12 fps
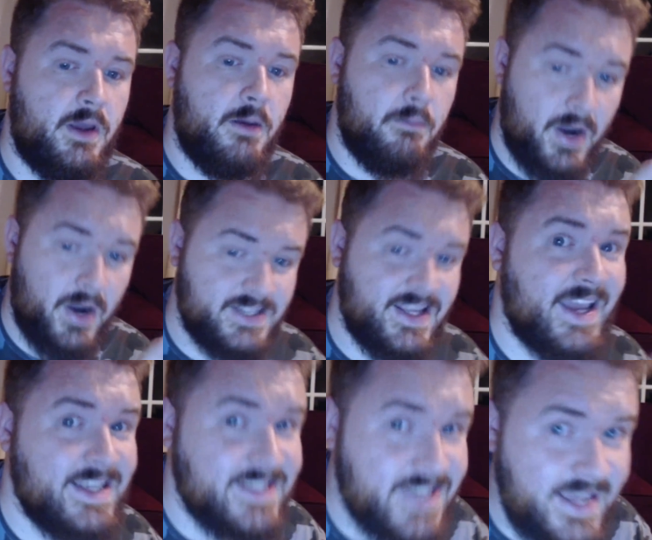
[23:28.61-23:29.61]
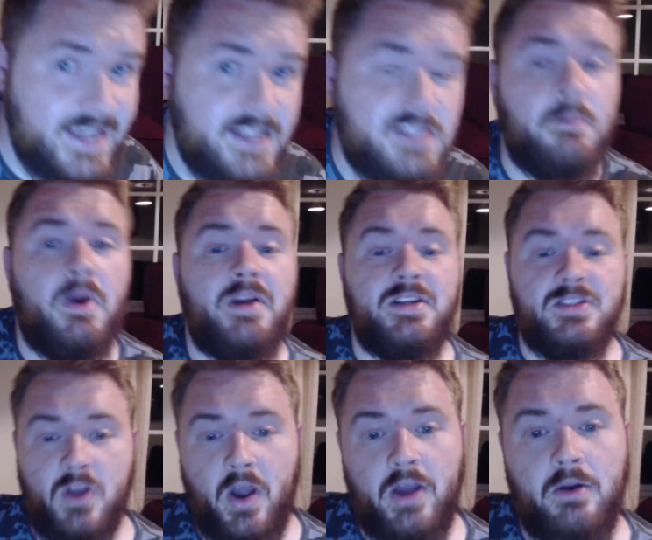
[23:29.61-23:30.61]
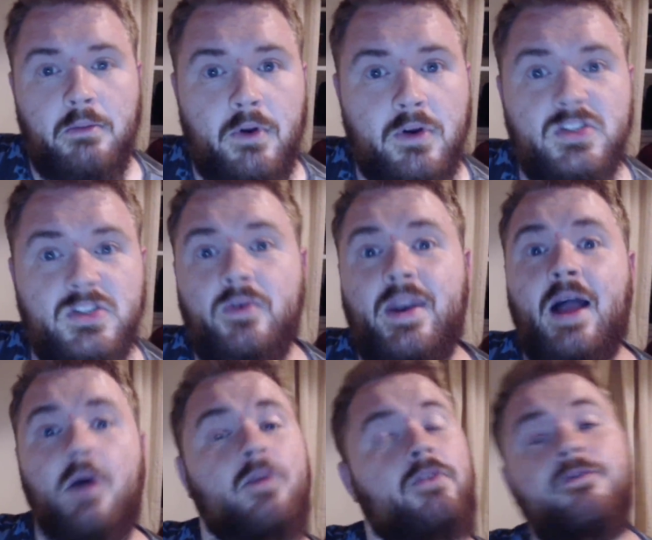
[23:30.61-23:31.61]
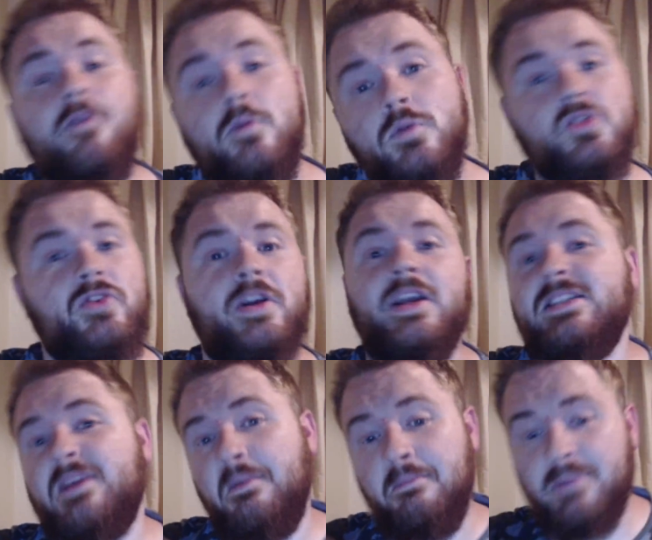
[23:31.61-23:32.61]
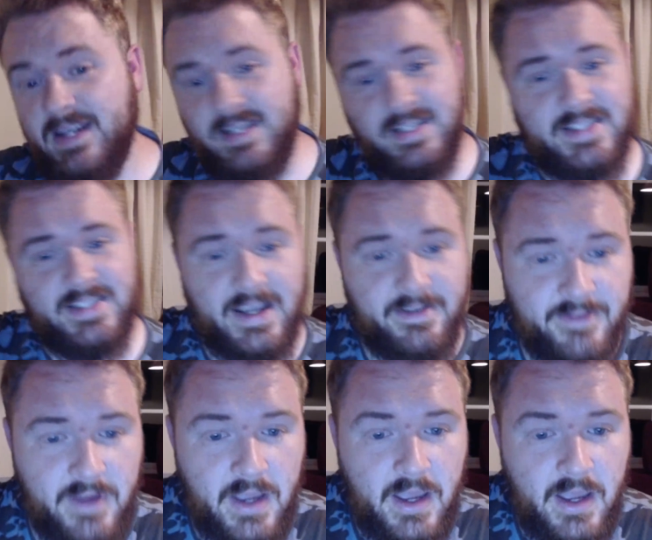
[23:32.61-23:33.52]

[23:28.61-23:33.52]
-18 to -9 on block, so now the full string is completely safe,